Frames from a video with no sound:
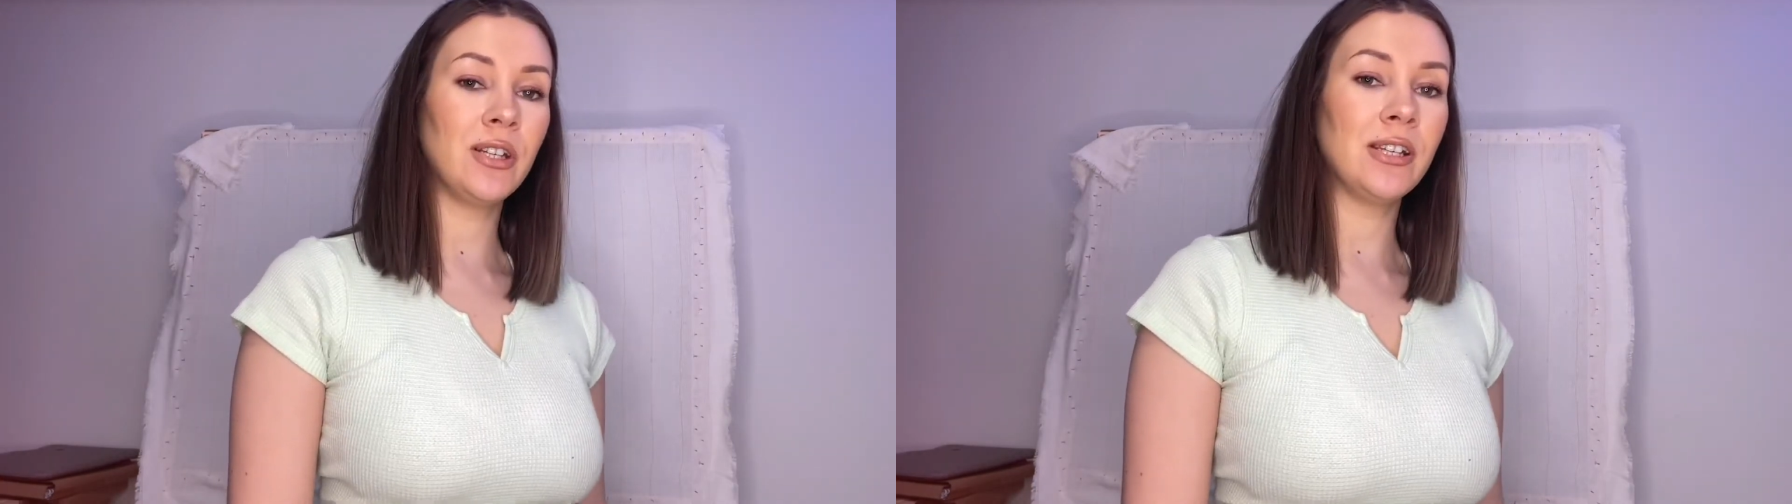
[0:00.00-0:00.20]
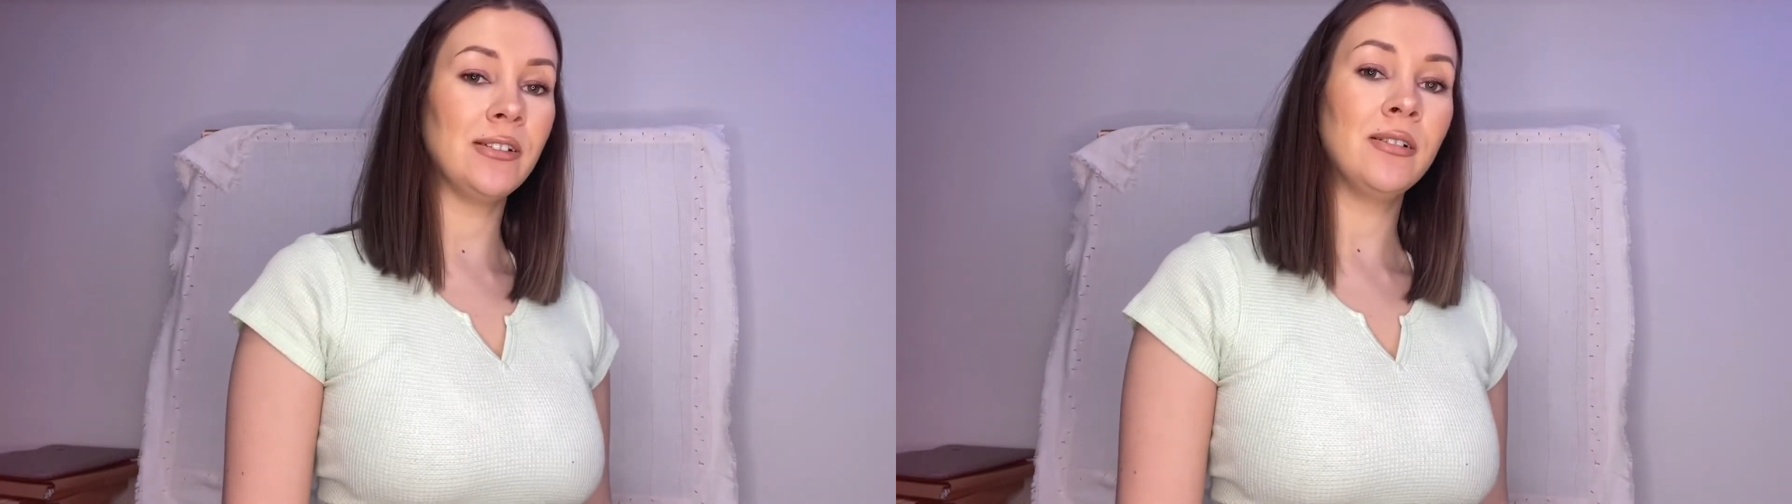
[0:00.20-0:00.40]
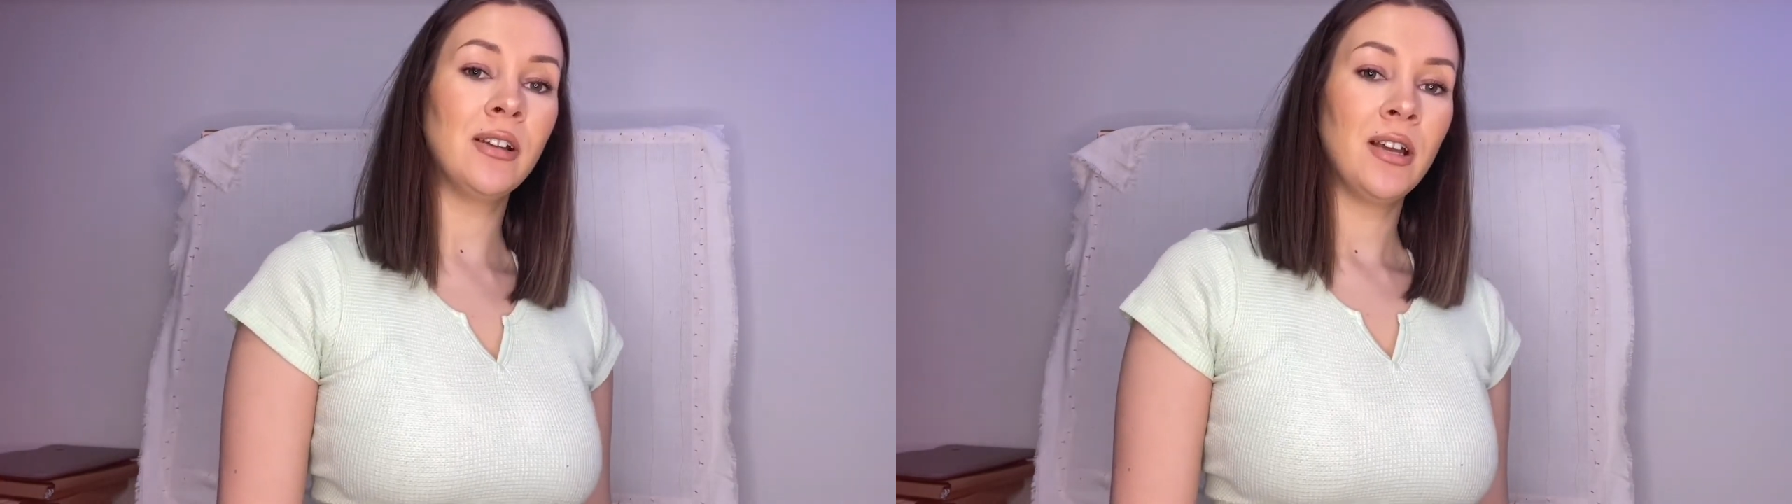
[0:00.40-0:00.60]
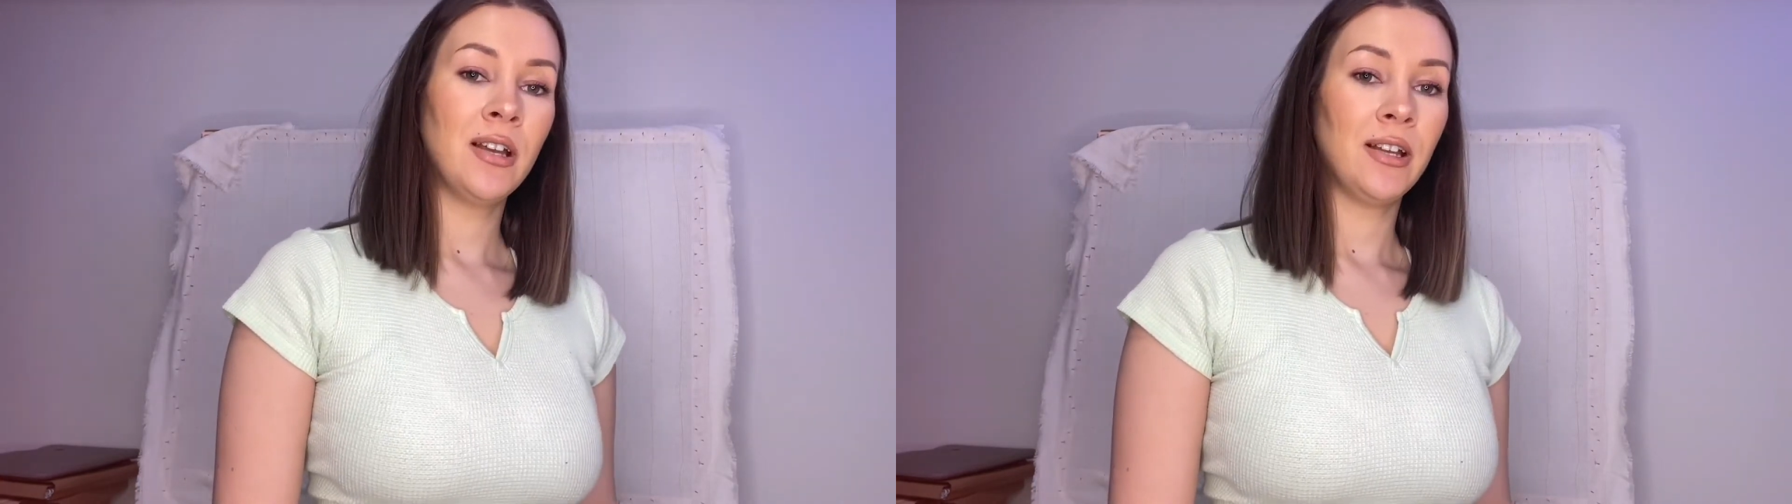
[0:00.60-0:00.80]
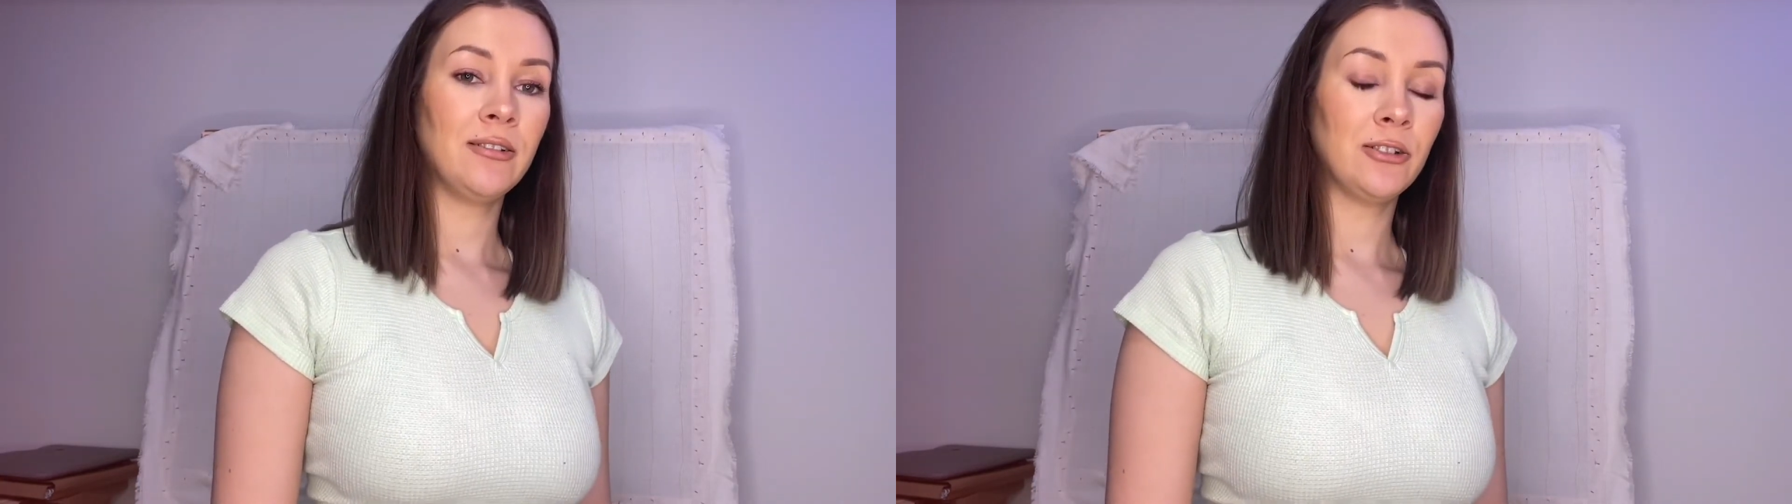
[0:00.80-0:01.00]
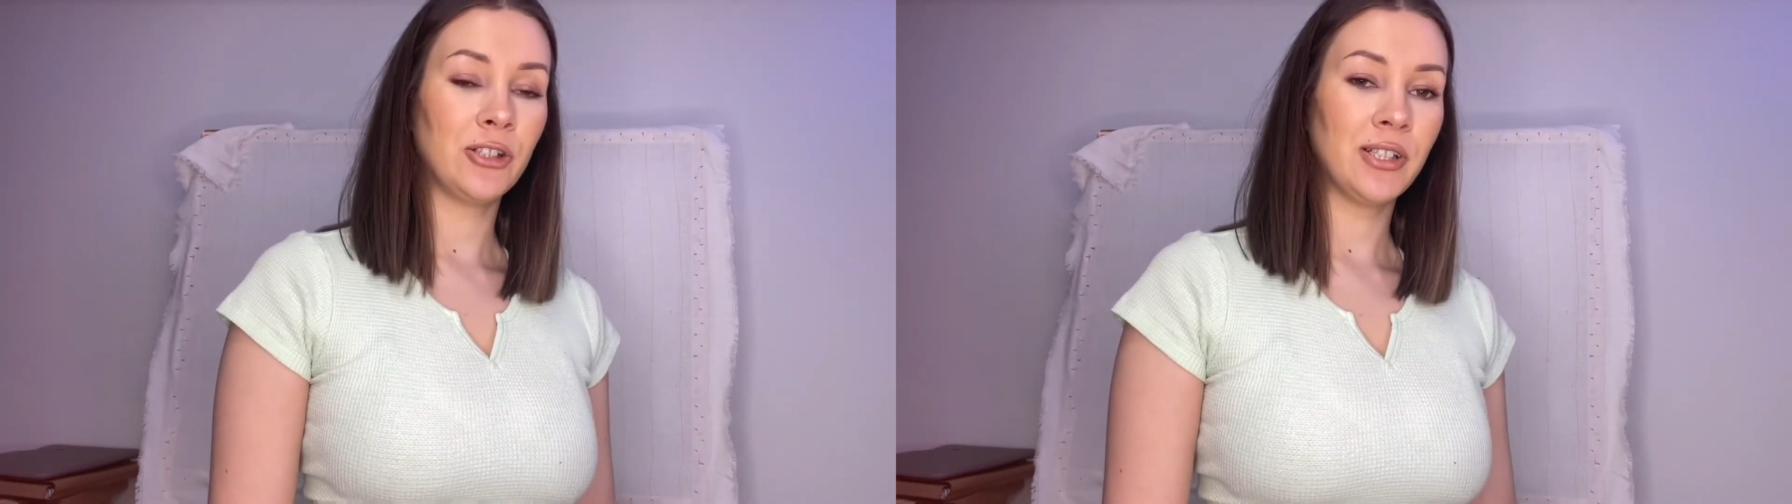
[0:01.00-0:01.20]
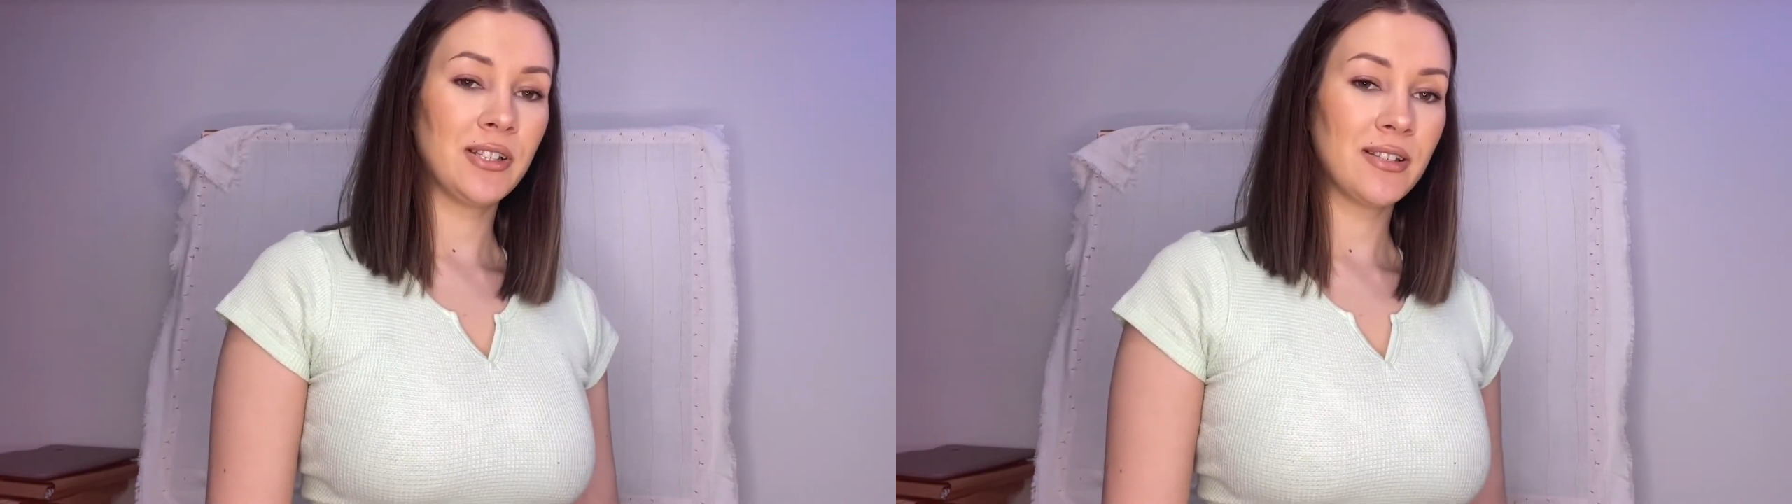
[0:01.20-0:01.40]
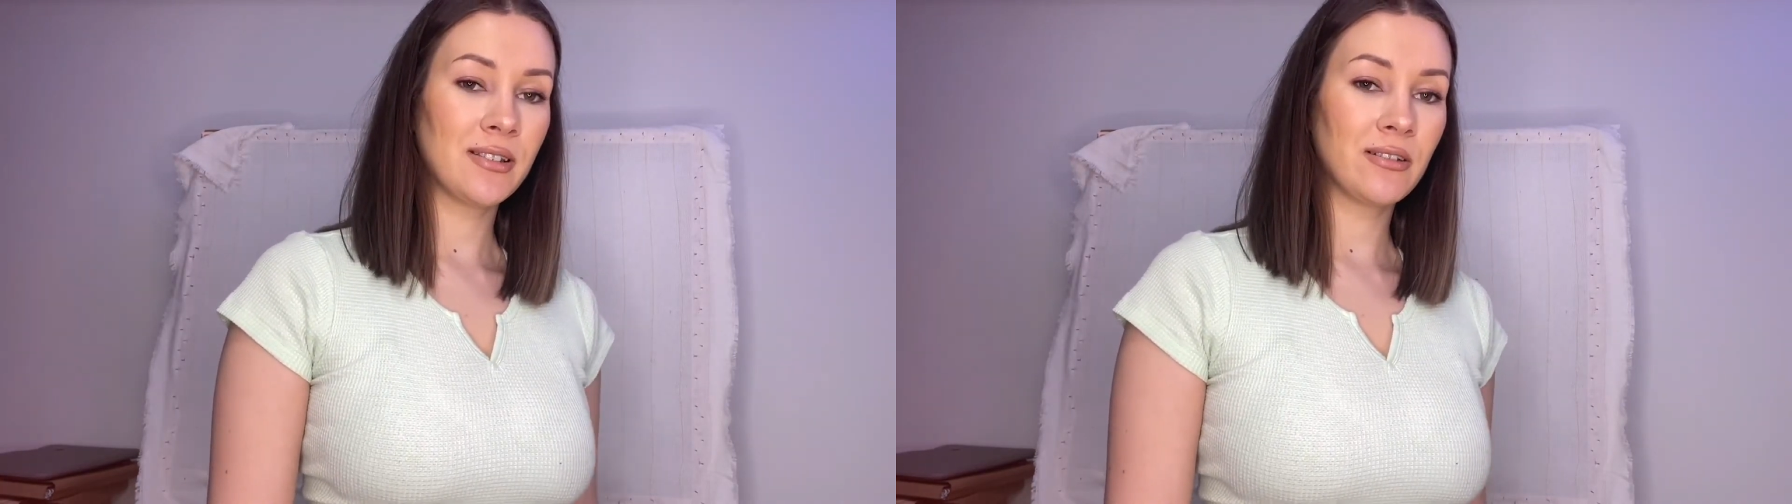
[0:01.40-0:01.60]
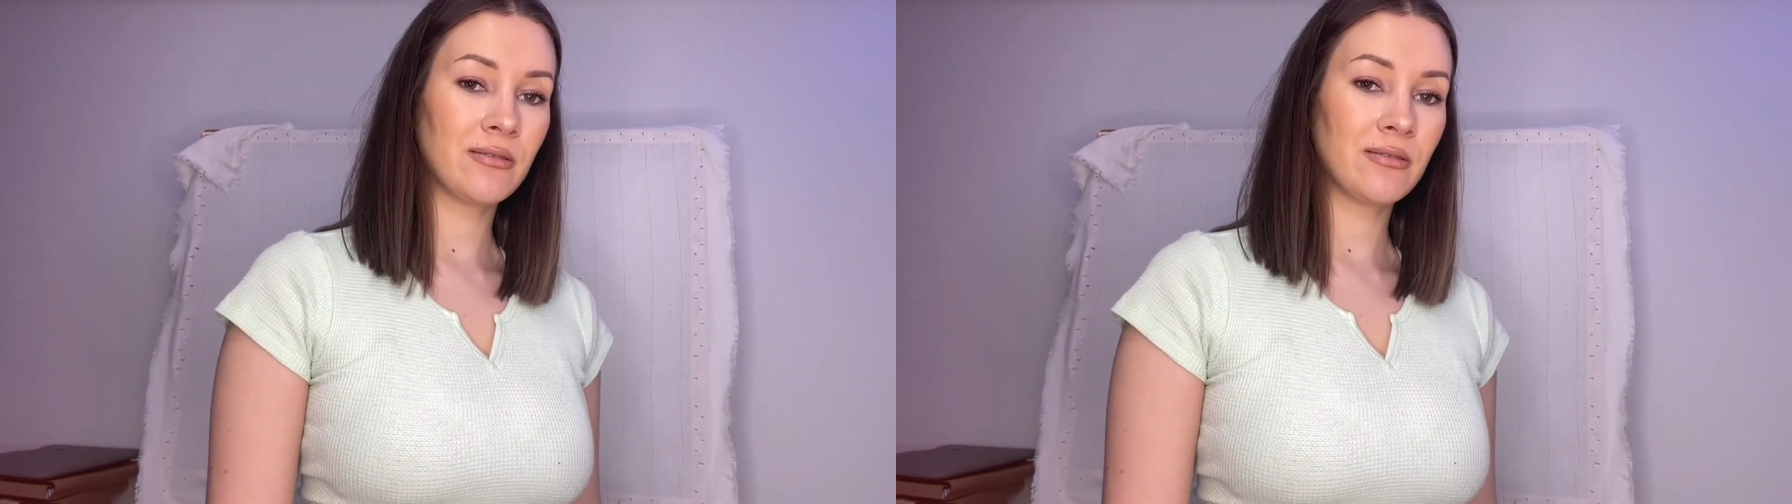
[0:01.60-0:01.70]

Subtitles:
in and learning this